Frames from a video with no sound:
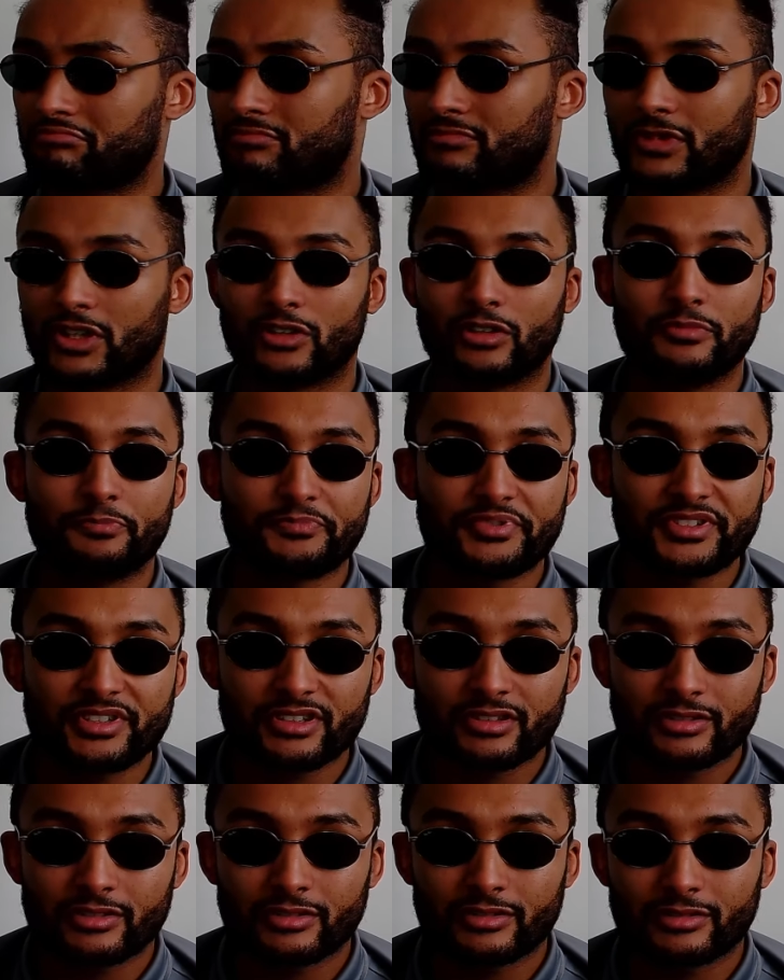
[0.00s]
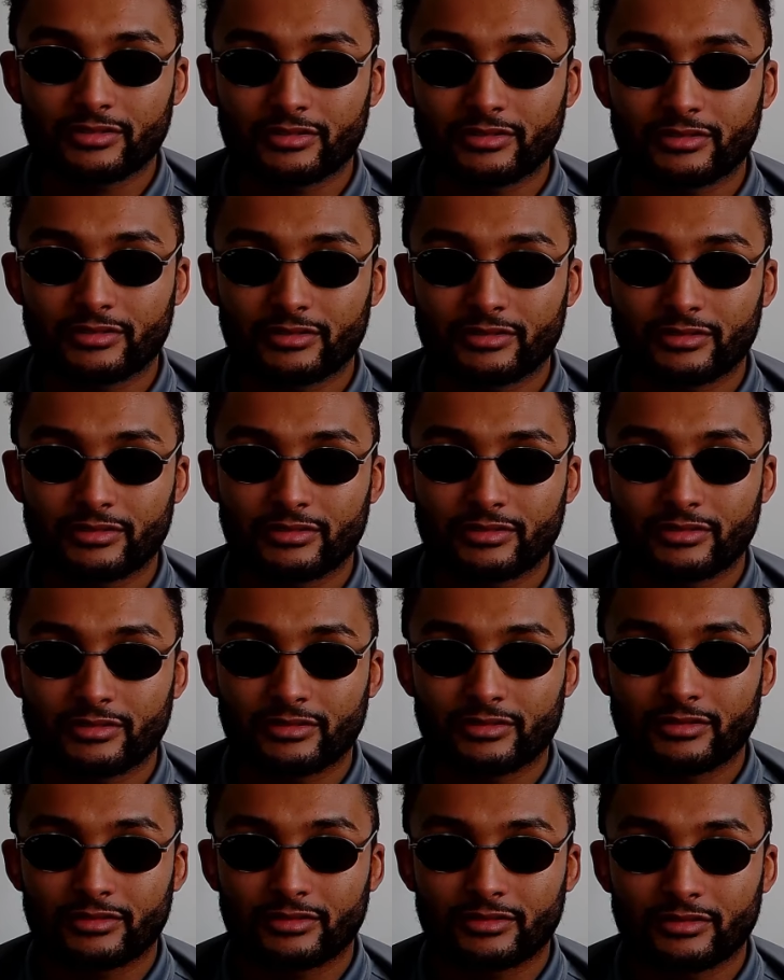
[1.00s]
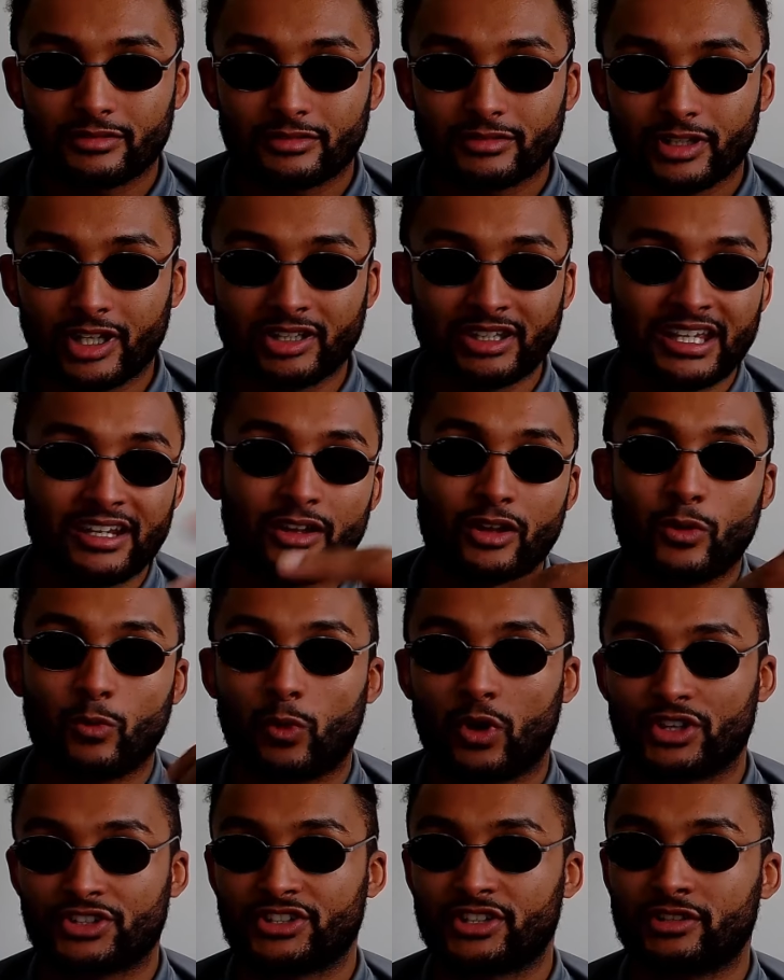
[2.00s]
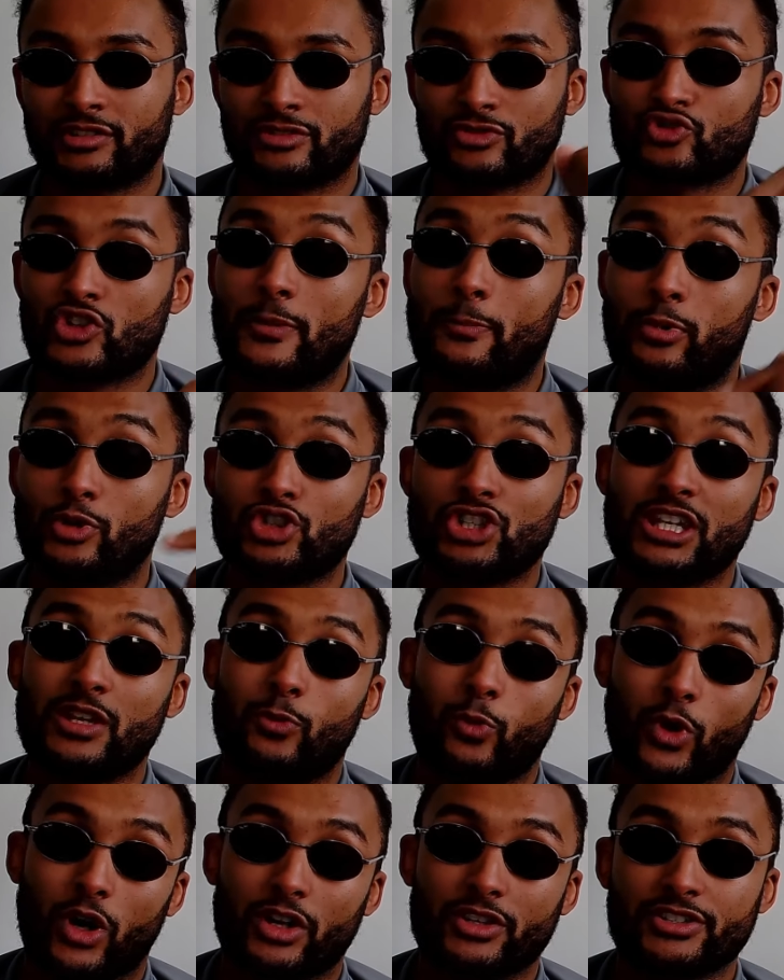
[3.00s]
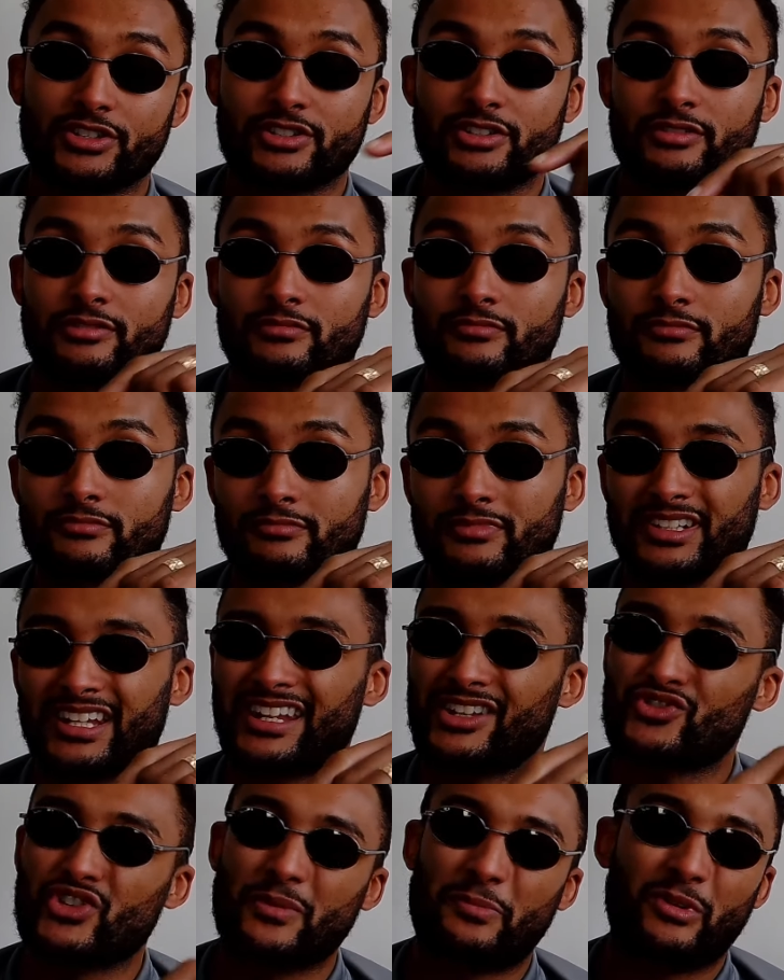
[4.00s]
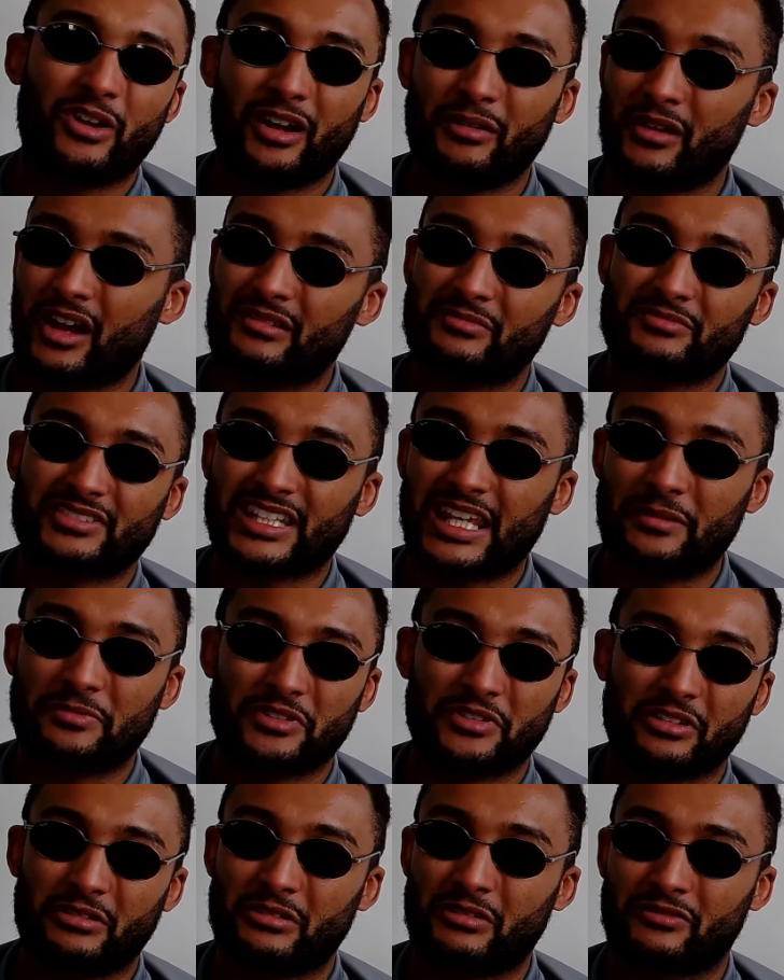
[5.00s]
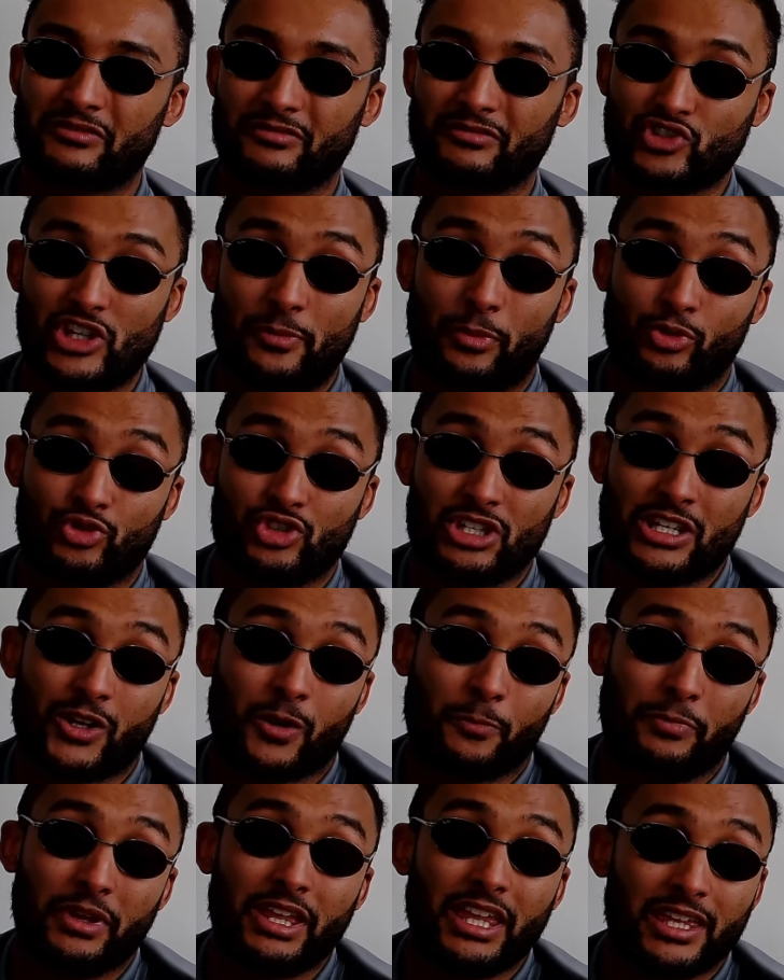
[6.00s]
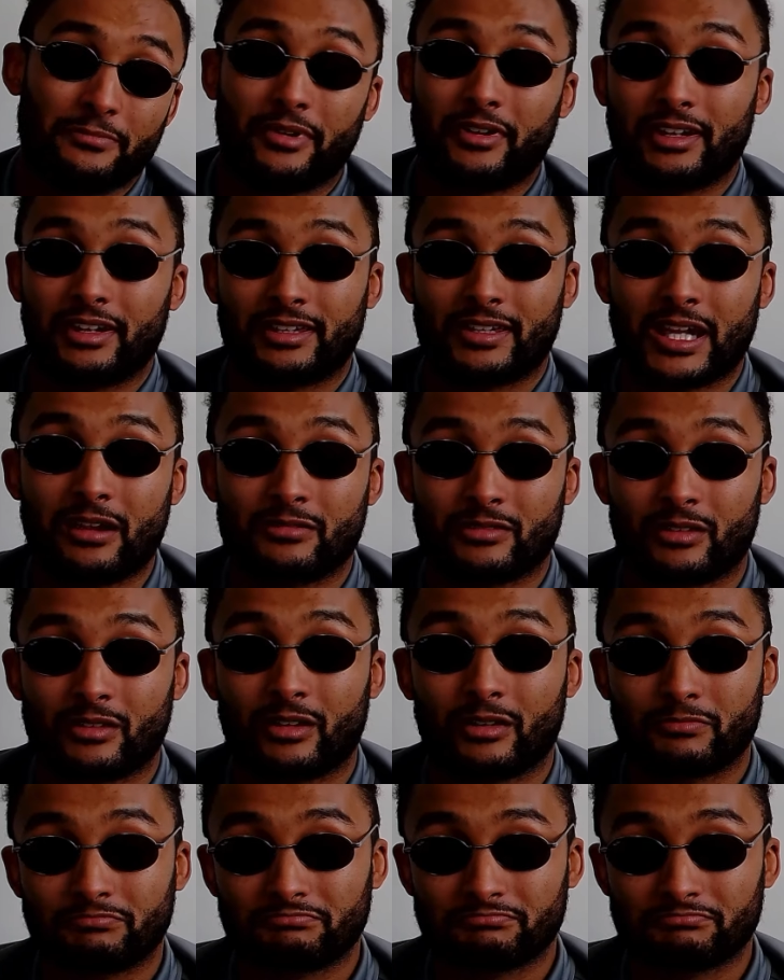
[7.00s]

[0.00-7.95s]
Oops. Canelo wasn't. Triple G was. But then I'm skeptical. Triple G got beat by Carrot Top.